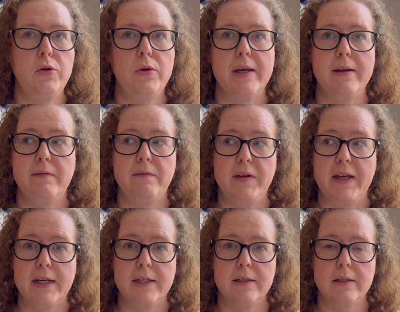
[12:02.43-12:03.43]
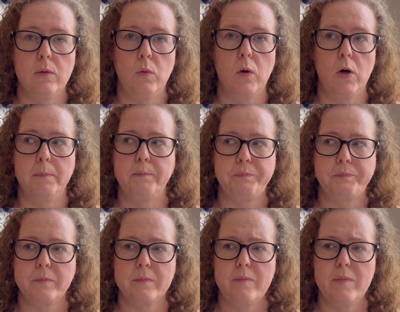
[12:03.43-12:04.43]
you can fix or
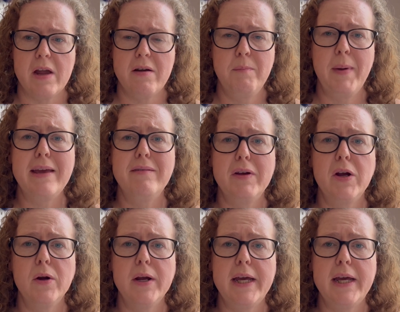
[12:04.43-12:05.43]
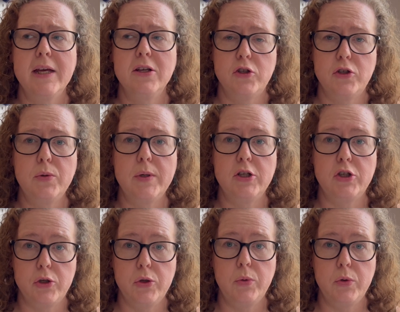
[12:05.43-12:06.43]
make it very suited
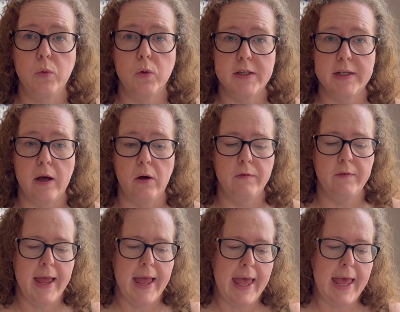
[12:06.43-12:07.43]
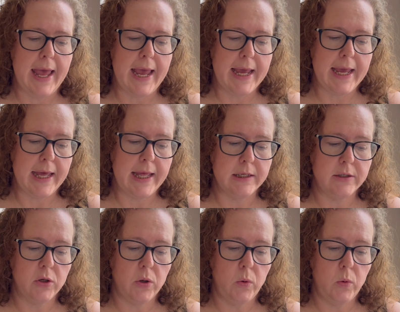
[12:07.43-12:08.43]
to yourself. And
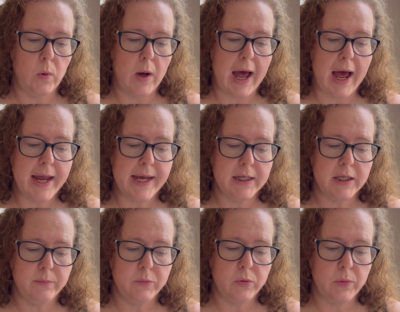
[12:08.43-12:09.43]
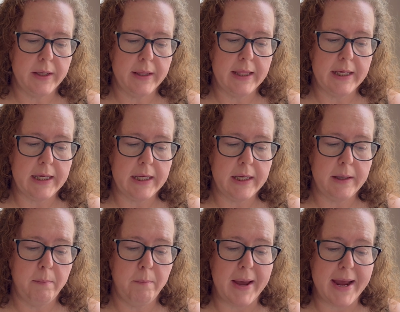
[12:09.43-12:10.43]
so I ended up doing the
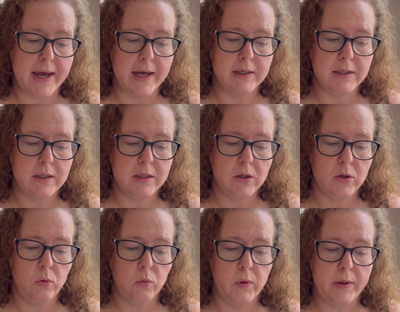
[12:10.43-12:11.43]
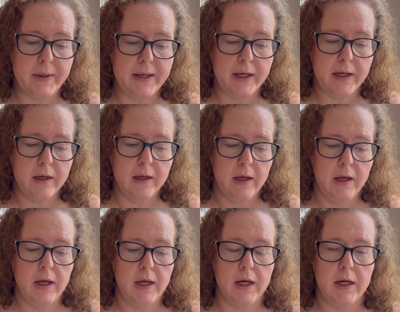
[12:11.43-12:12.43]
band ribbing
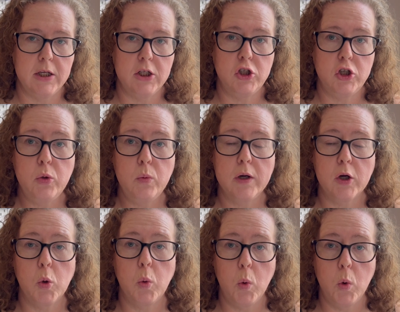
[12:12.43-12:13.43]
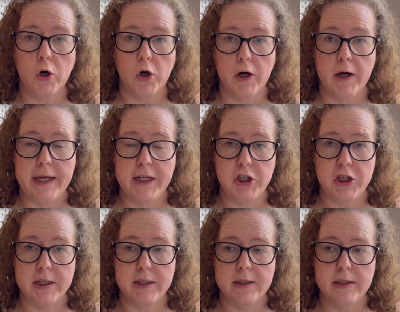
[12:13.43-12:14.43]
2¼
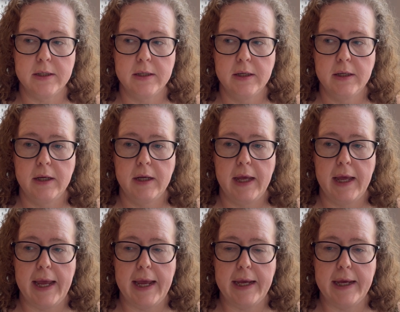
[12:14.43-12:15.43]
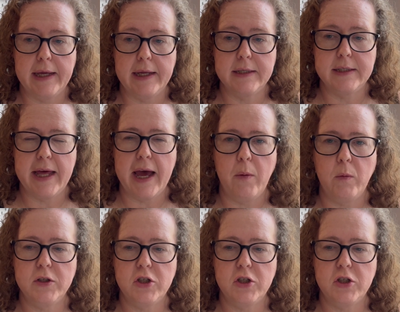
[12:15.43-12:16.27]
inches. And that